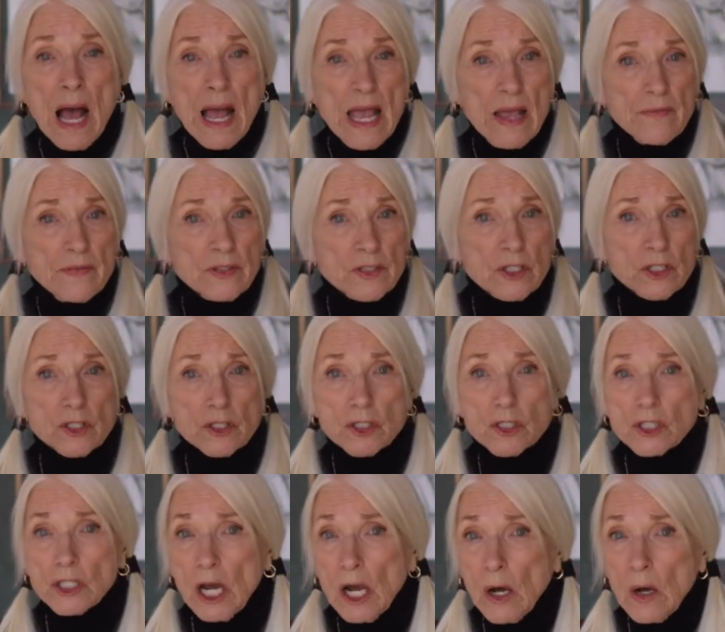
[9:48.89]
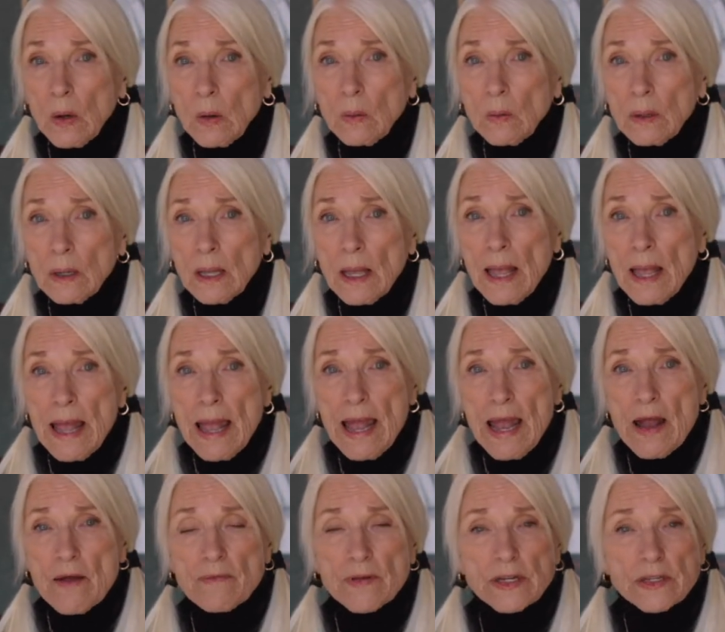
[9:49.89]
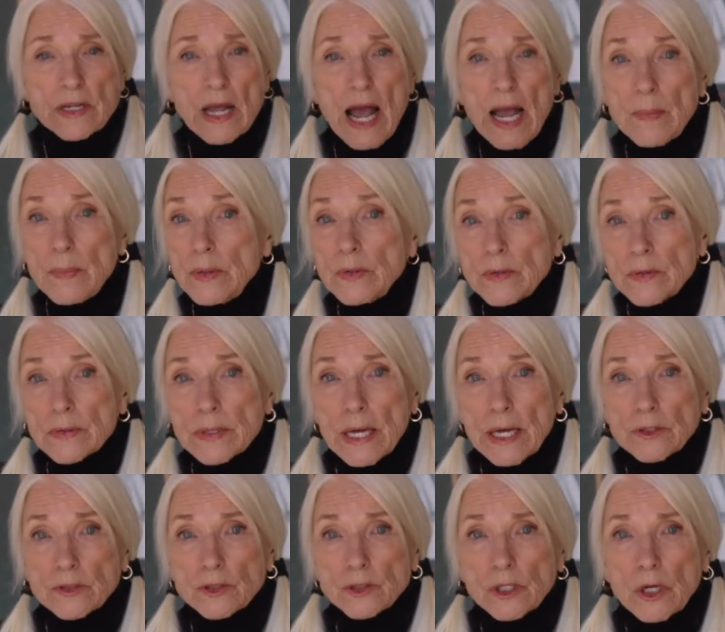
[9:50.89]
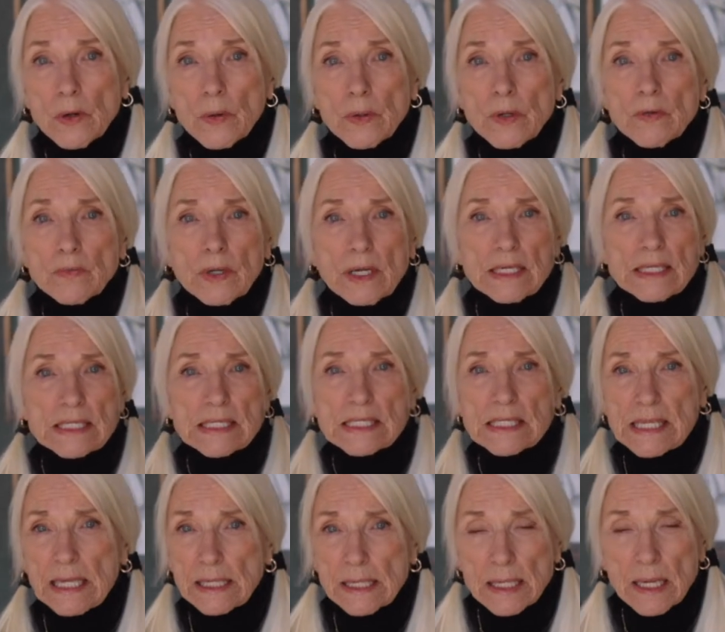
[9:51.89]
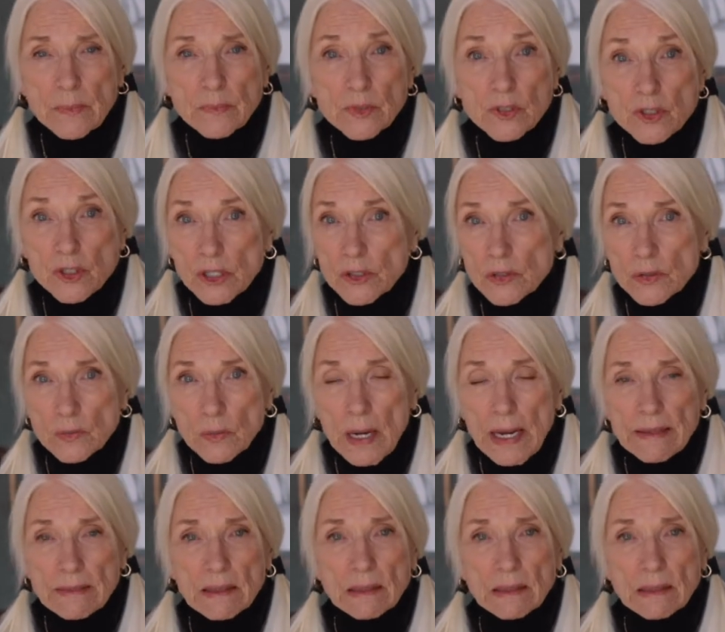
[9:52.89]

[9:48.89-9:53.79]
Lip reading: If it's a show, every time you do that show, you've got to set it up just right.